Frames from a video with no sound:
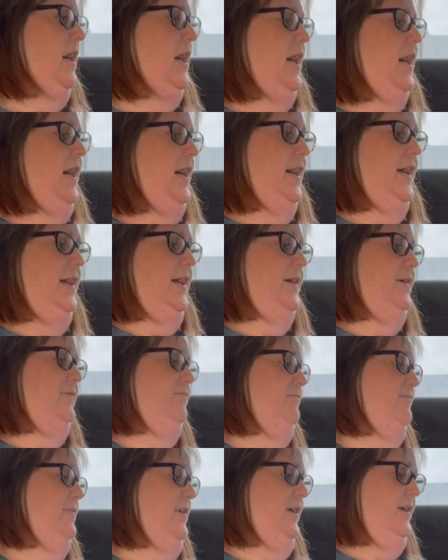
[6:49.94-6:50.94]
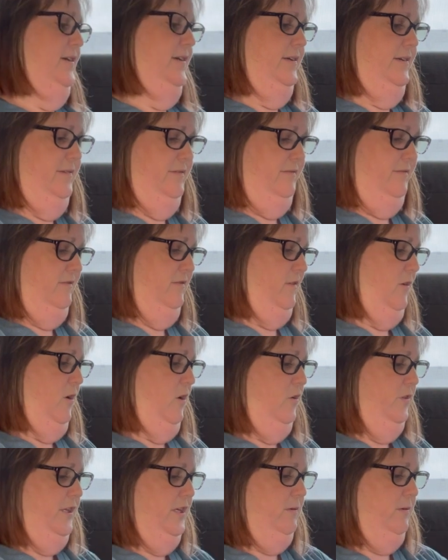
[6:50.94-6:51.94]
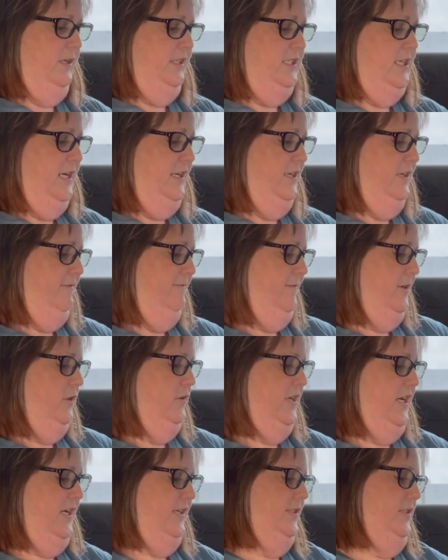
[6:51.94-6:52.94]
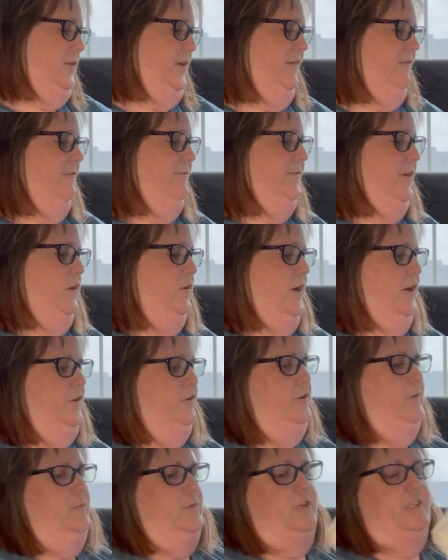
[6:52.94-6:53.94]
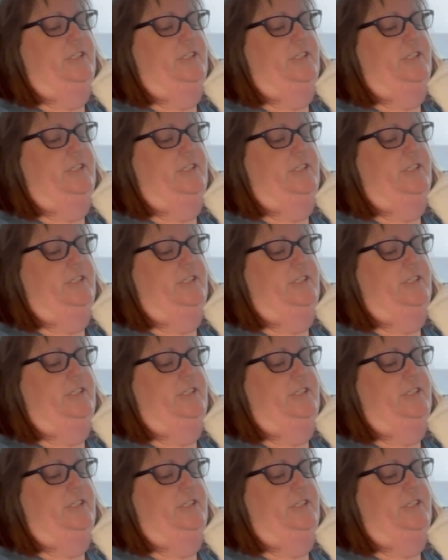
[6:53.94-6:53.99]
I only worked on it a few days, so I have a few hundred more